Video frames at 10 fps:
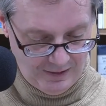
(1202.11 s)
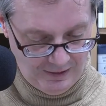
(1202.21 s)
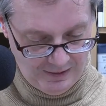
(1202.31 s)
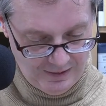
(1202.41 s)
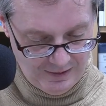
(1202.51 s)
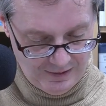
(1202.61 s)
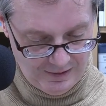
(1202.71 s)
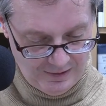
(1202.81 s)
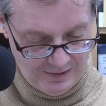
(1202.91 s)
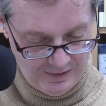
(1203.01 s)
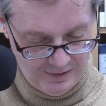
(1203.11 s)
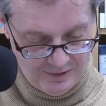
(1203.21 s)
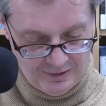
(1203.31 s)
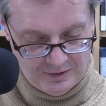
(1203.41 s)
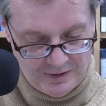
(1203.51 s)
And again,
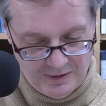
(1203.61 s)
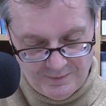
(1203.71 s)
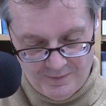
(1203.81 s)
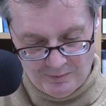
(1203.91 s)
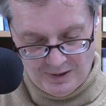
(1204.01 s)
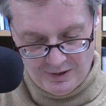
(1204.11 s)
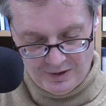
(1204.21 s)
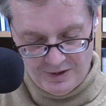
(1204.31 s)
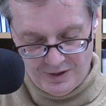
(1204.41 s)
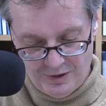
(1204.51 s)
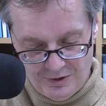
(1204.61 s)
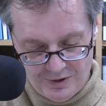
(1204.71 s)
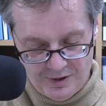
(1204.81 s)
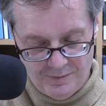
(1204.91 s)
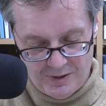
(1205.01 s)
the writer
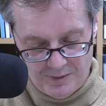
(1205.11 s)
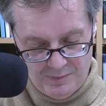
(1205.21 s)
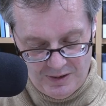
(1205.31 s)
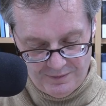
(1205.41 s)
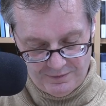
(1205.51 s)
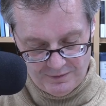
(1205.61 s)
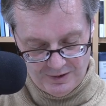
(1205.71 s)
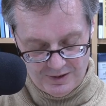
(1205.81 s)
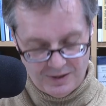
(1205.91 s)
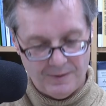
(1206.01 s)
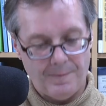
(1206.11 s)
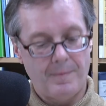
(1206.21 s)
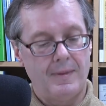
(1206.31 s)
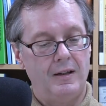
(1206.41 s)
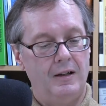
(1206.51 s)
considers some different
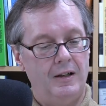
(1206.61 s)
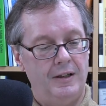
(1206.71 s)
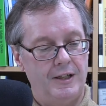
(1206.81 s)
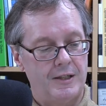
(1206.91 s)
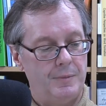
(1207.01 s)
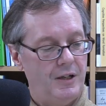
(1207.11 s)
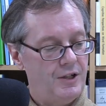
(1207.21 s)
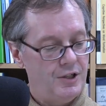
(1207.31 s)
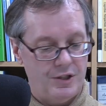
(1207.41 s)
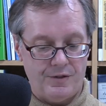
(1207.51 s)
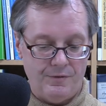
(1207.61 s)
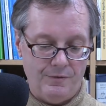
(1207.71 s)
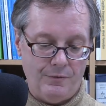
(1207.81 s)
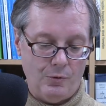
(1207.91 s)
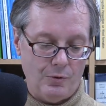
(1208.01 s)
explanations
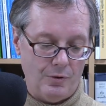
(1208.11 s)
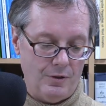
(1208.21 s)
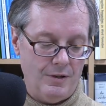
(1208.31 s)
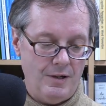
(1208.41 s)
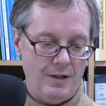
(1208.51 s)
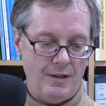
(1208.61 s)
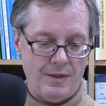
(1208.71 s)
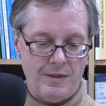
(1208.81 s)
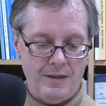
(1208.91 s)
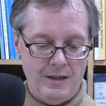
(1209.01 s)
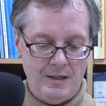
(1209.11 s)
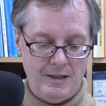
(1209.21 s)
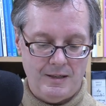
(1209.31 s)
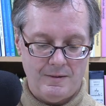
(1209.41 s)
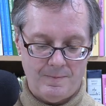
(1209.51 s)
for
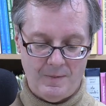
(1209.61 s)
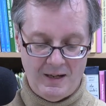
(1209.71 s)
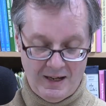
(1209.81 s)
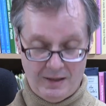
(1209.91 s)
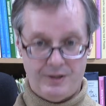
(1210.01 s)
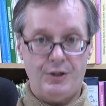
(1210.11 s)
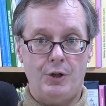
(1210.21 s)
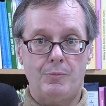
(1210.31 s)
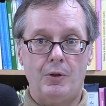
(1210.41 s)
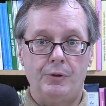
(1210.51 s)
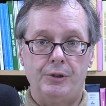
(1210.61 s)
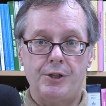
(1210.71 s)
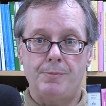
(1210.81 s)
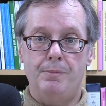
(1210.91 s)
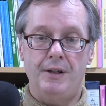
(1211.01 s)
the egalitarian
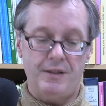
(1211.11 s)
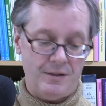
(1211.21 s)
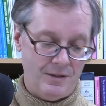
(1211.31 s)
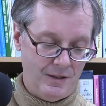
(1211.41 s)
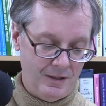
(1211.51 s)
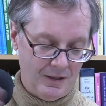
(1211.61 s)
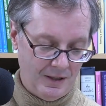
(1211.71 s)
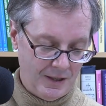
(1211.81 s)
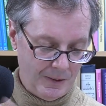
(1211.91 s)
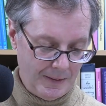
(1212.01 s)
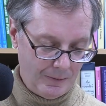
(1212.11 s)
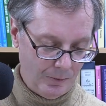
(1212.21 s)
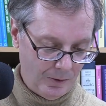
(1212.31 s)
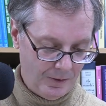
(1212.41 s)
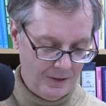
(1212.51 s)
progress, but the
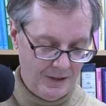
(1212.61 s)
unequal